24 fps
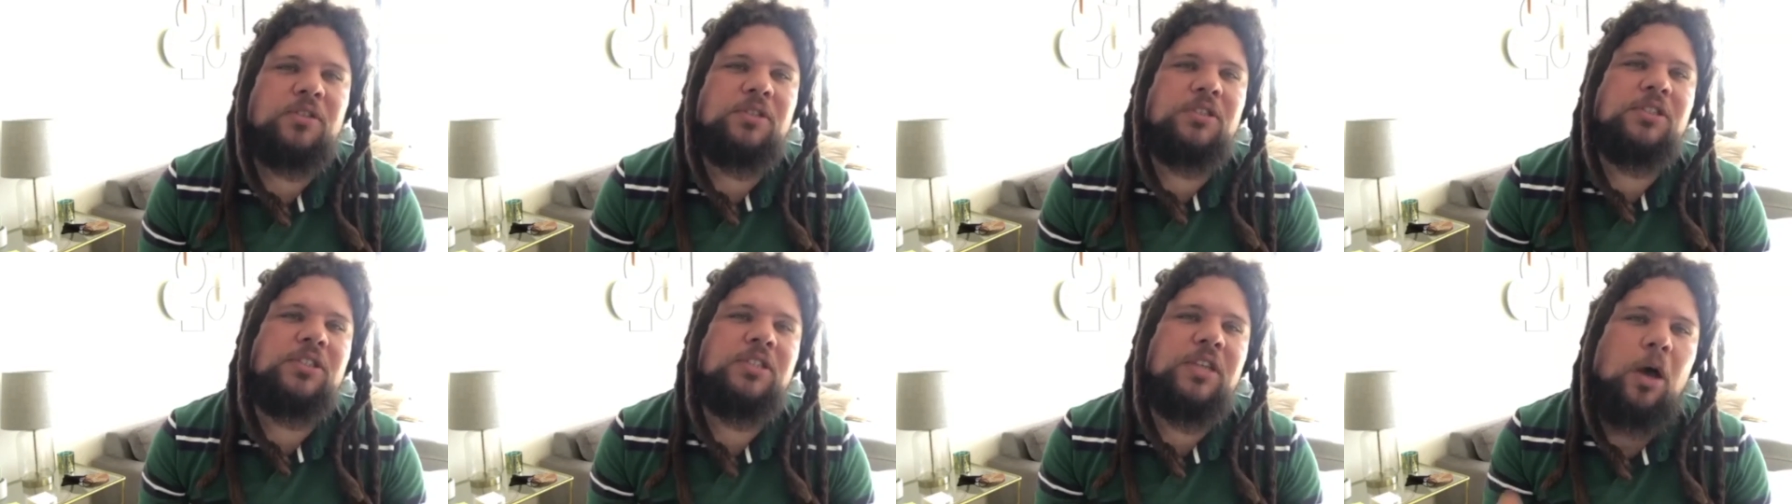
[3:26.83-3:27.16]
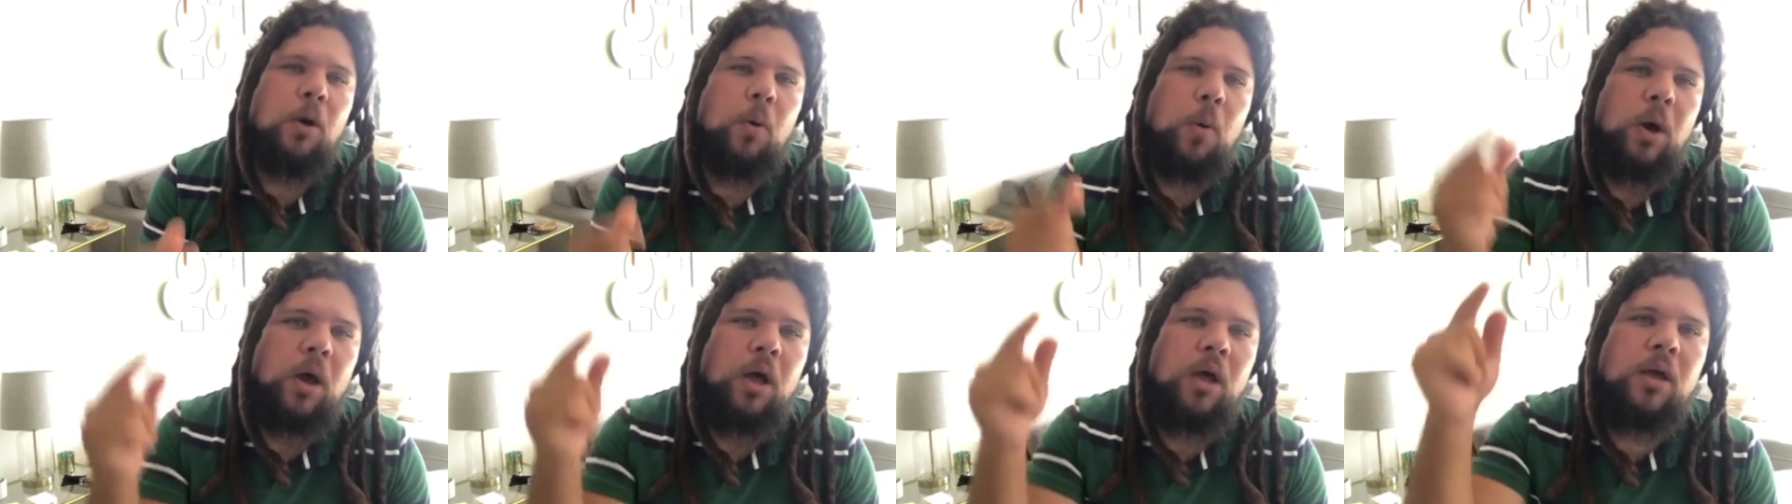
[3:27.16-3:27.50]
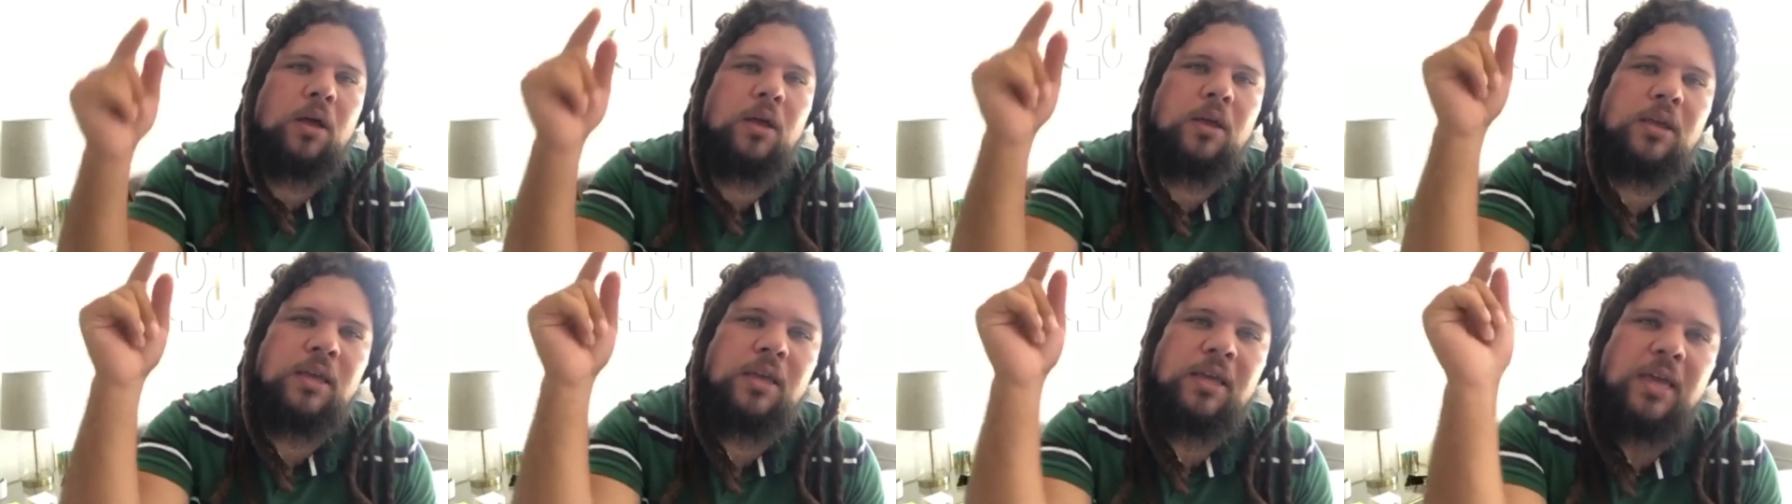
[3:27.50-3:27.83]
sour.
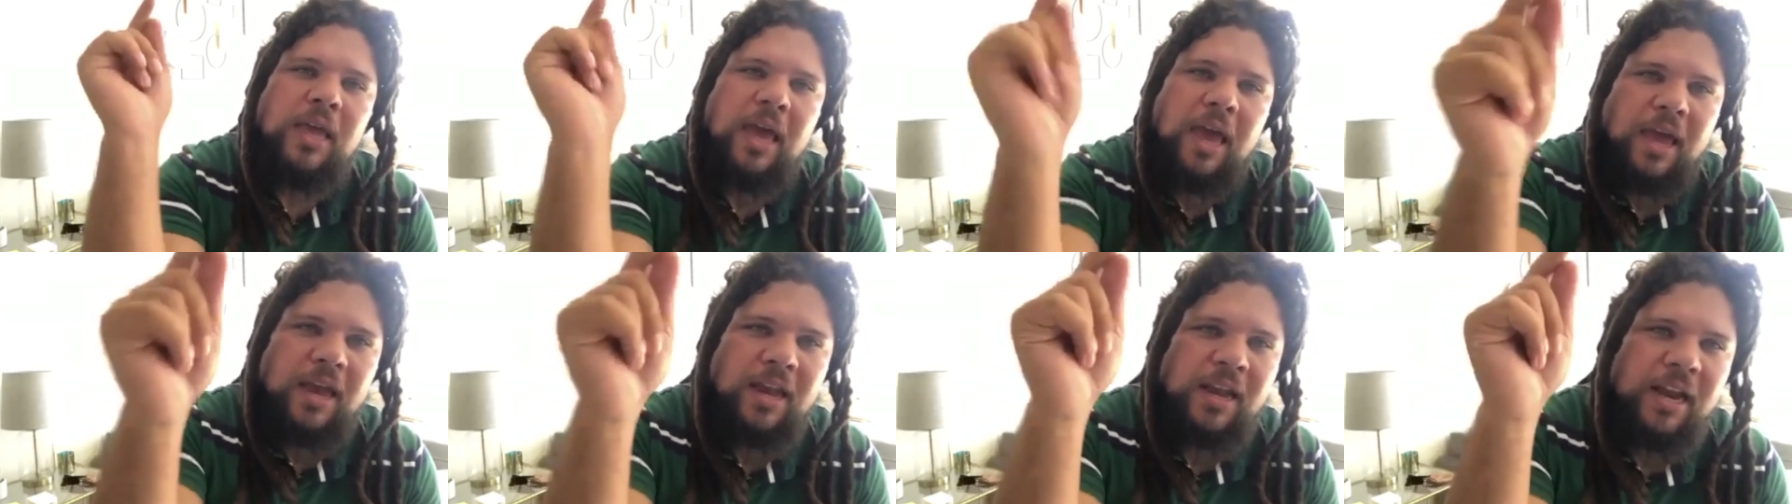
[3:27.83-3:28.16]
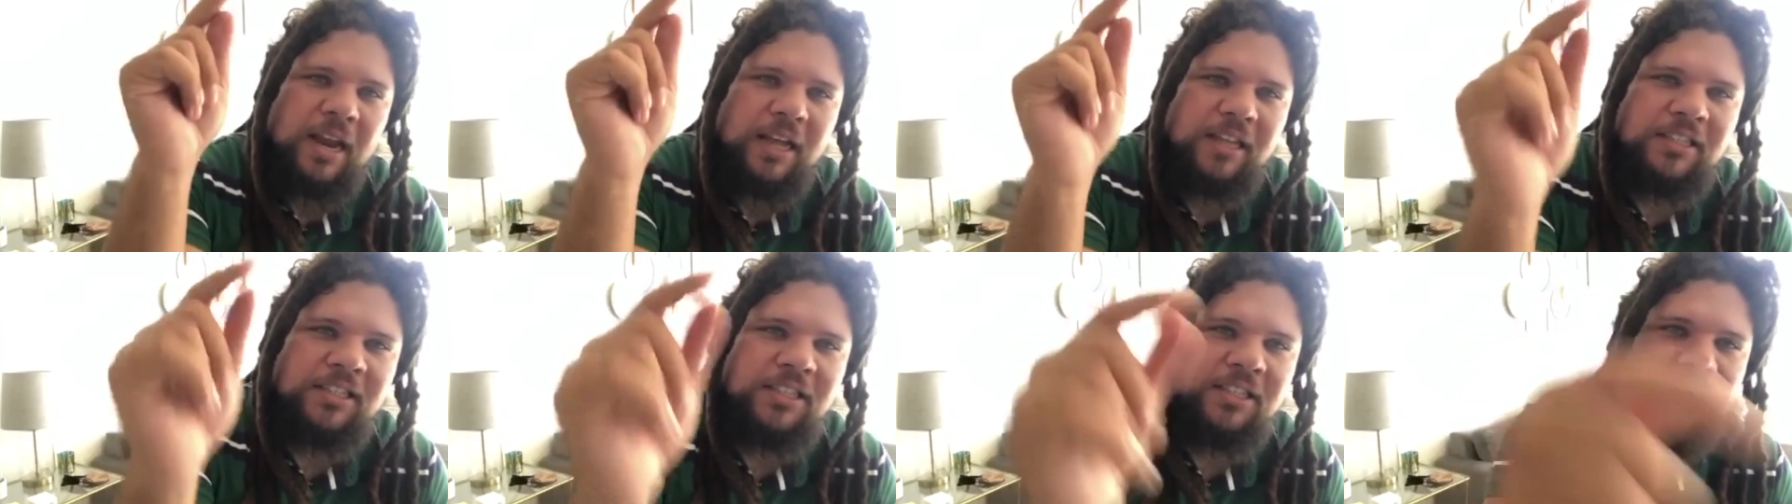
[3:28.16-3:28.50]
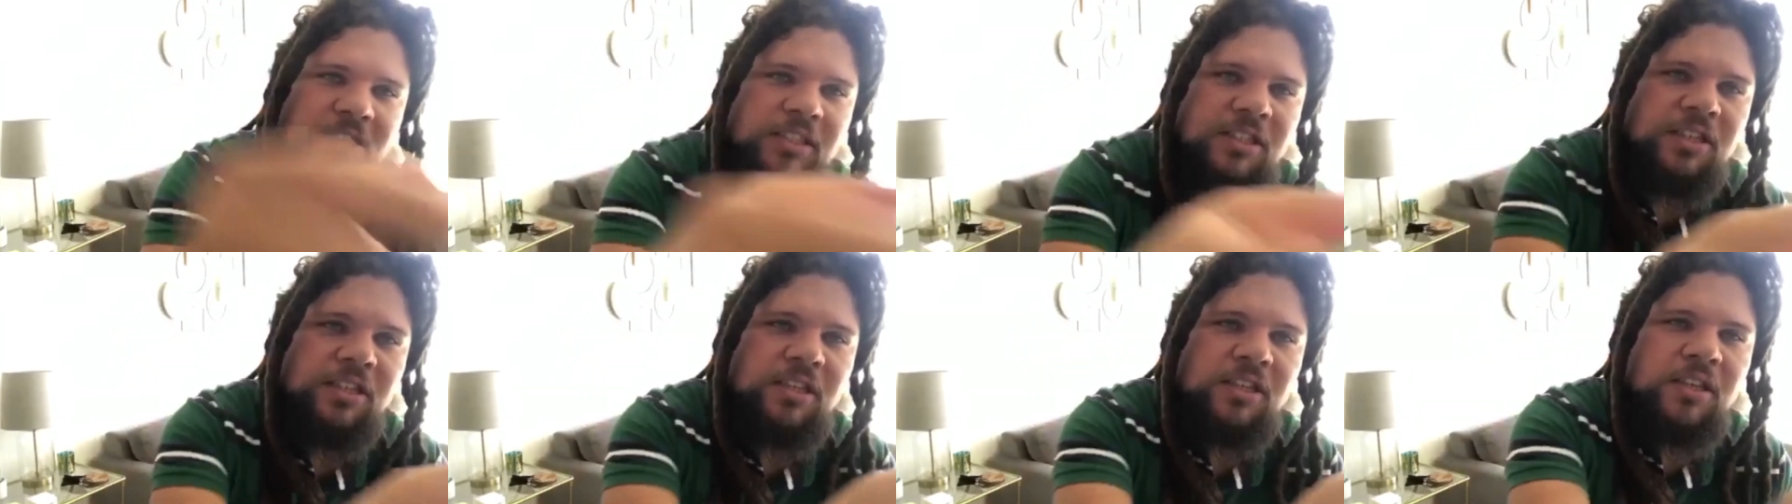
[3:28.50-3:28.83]
Yeah, that's
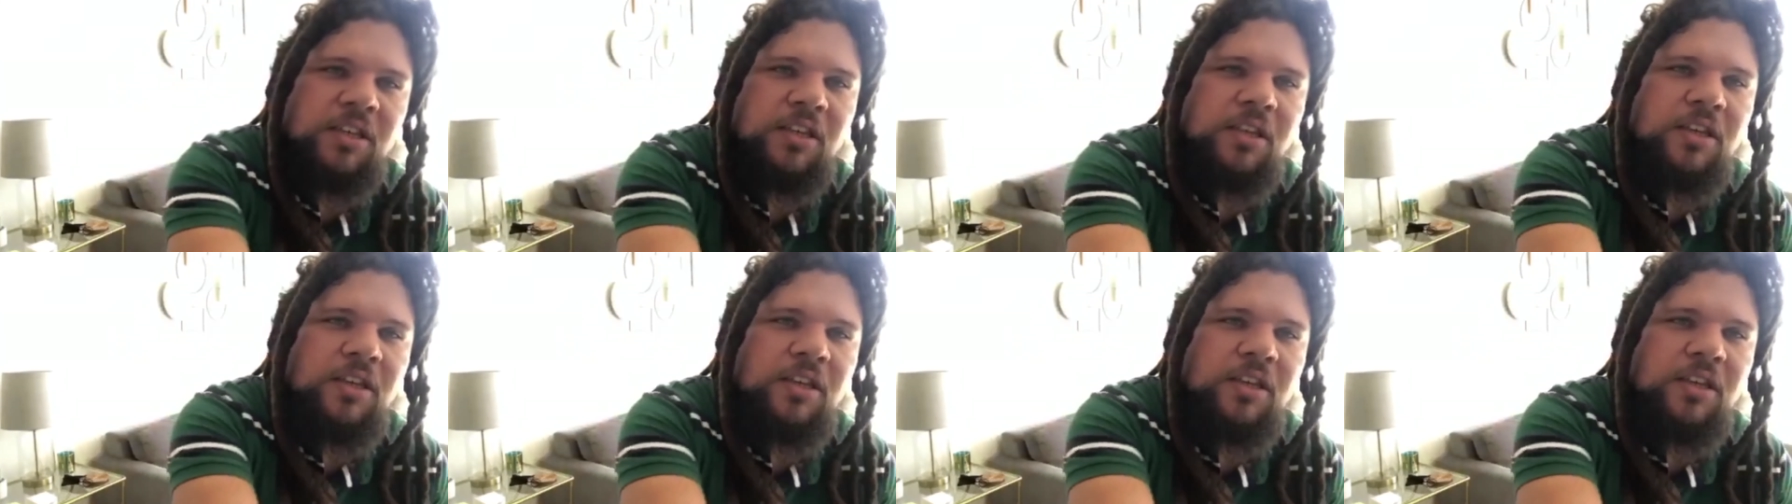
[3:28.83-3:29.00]
it.